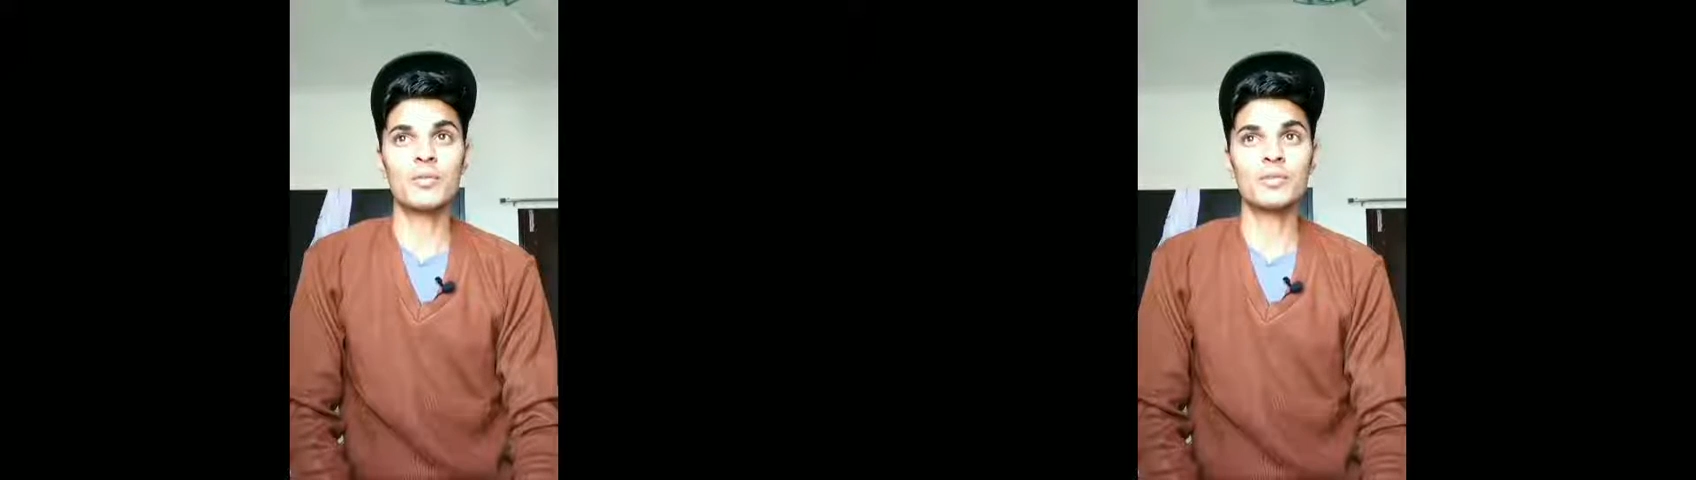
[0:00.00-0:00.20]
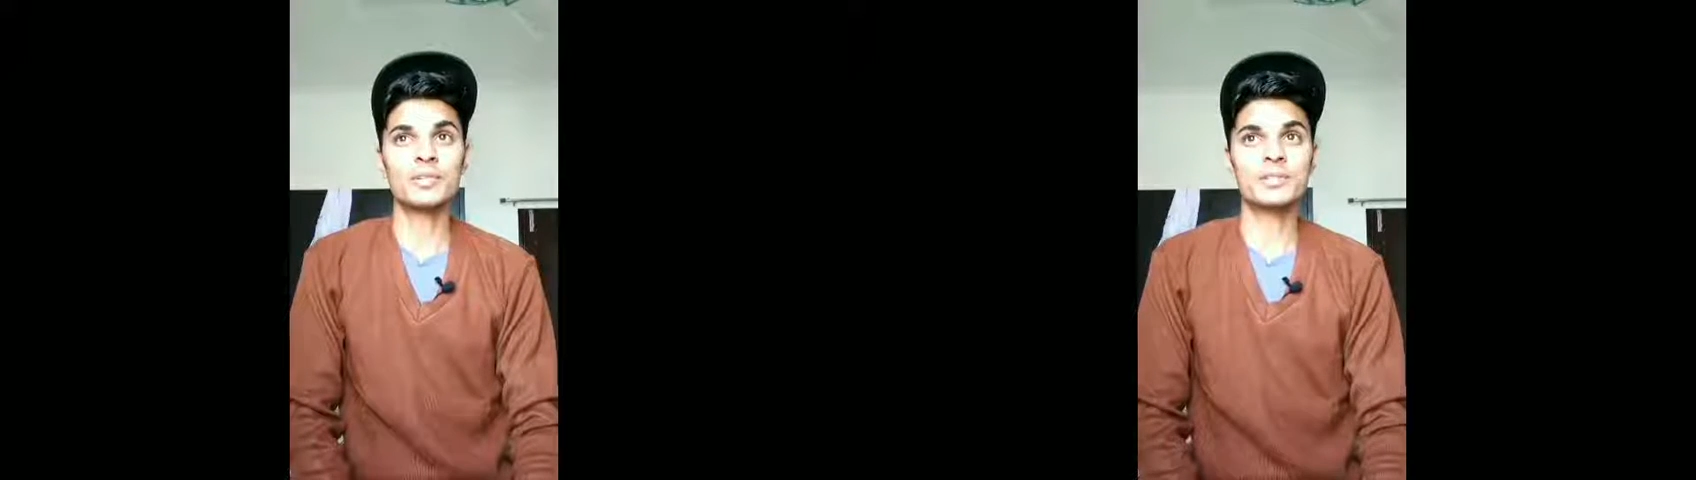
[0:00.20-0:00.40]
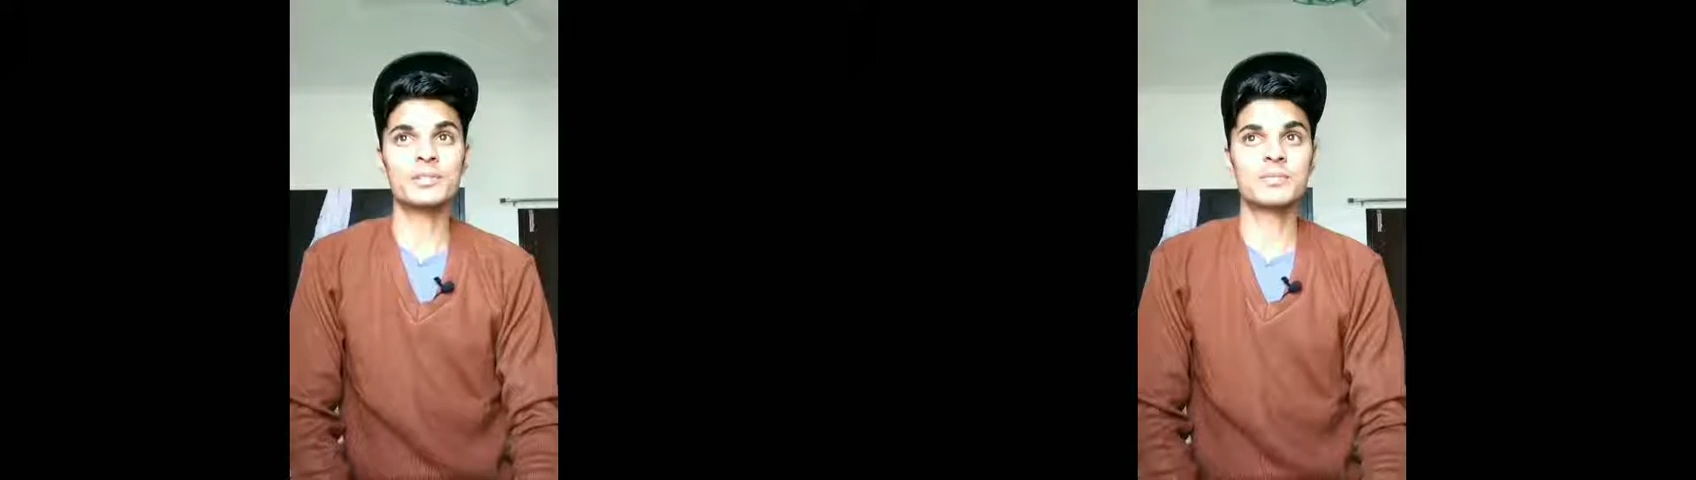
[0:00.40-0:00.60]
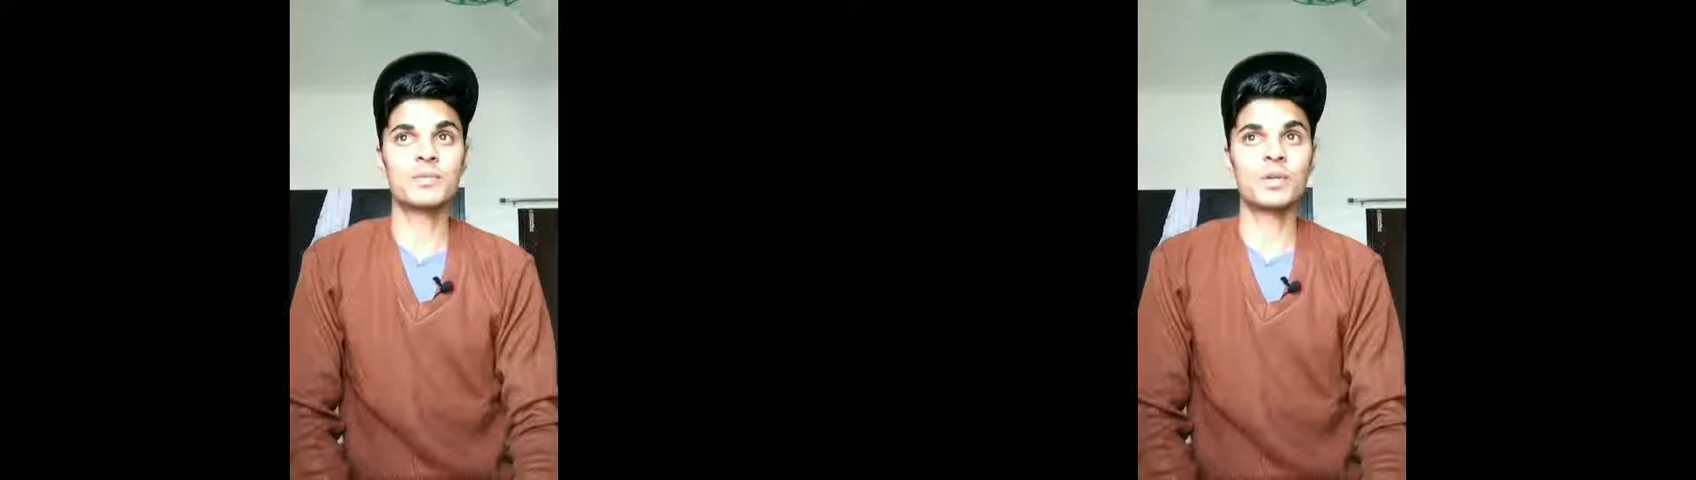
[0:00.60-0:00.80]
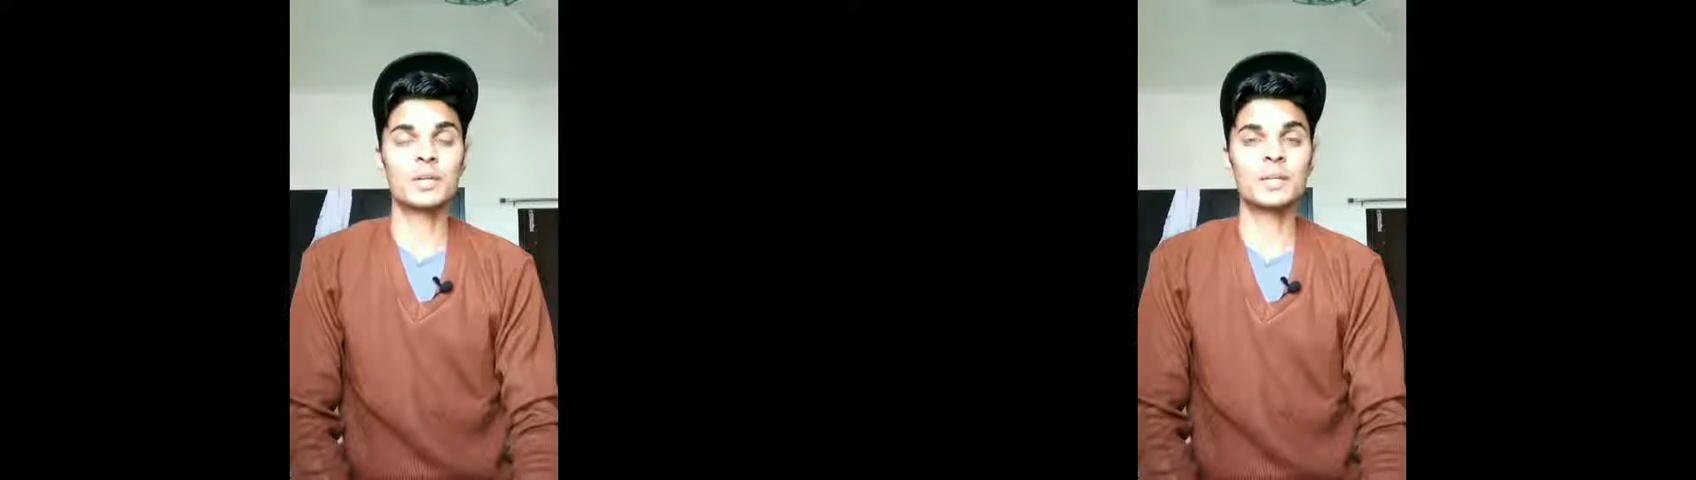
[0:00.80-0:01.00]

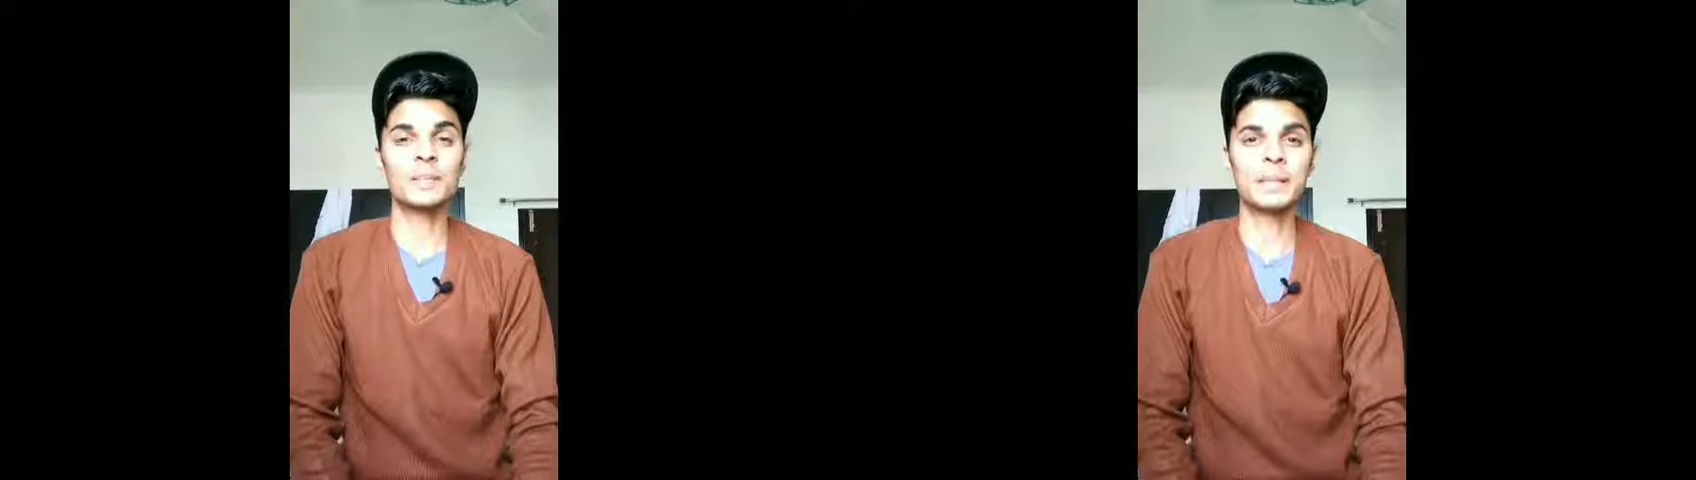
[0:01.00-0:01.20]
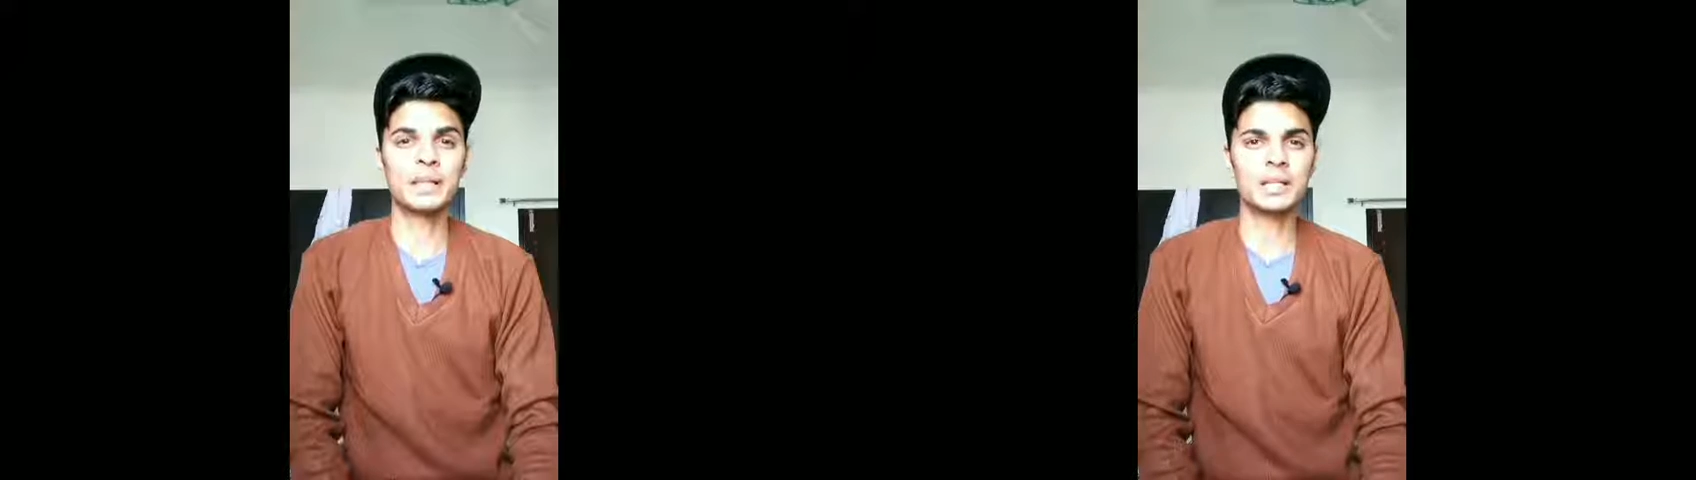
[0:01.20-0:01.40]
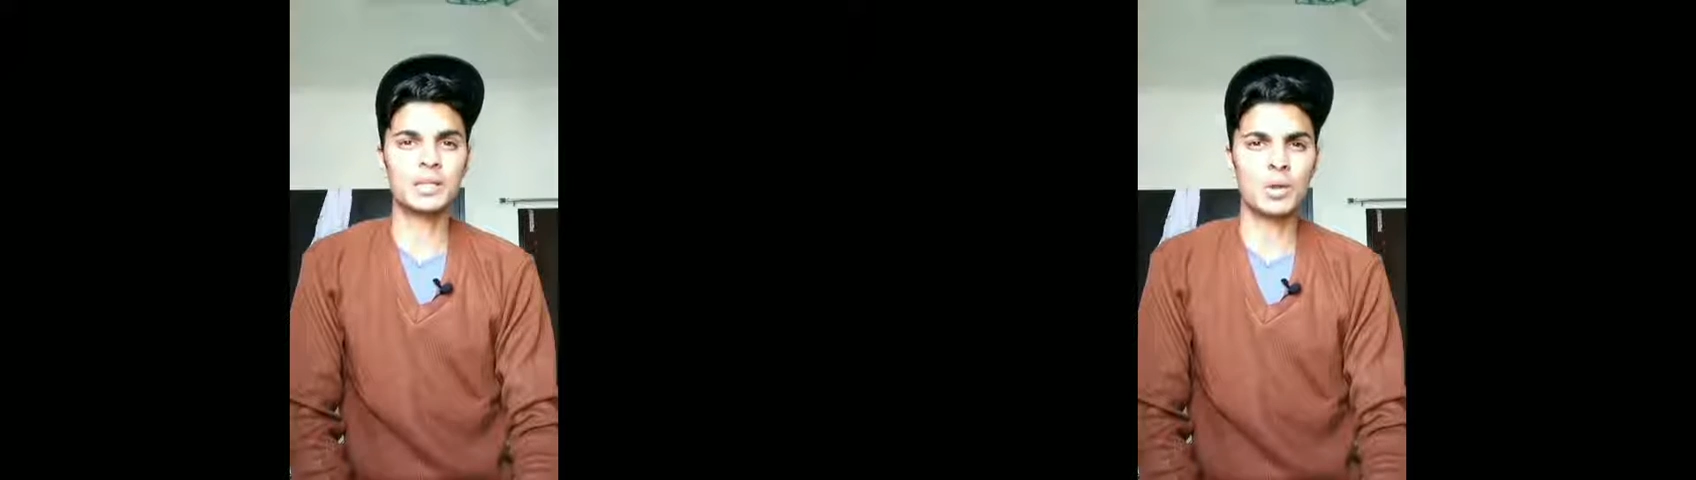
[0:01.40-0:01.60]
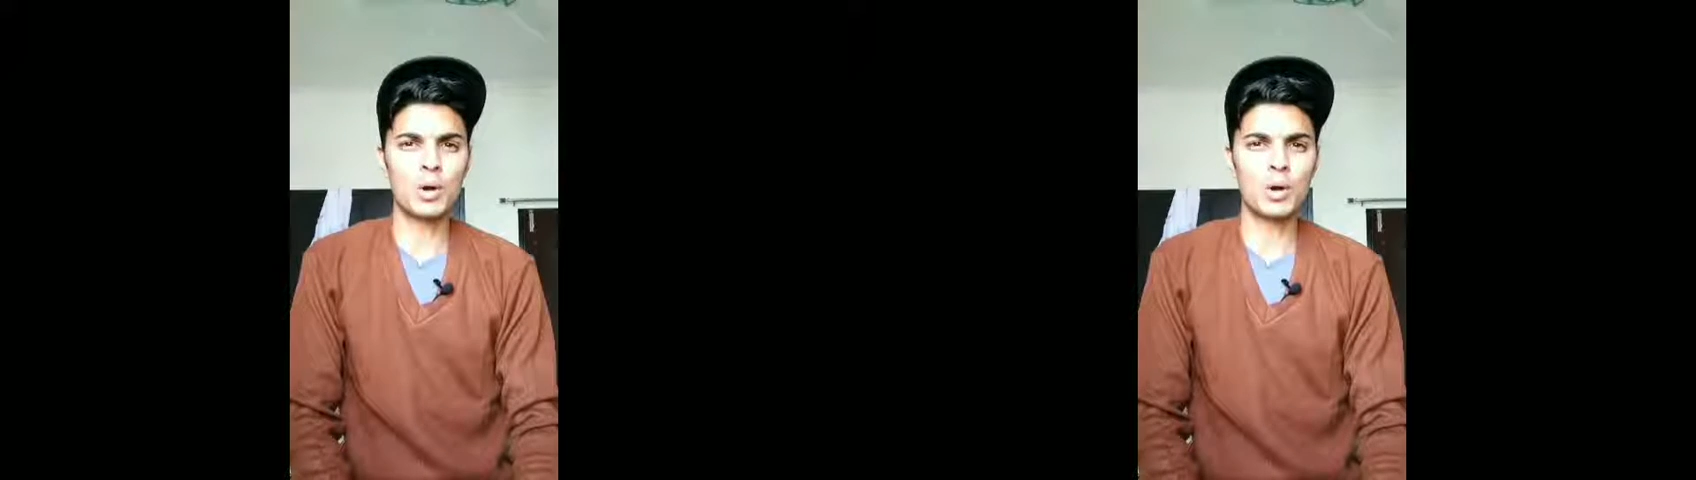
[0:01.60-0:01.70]
offers $40 million,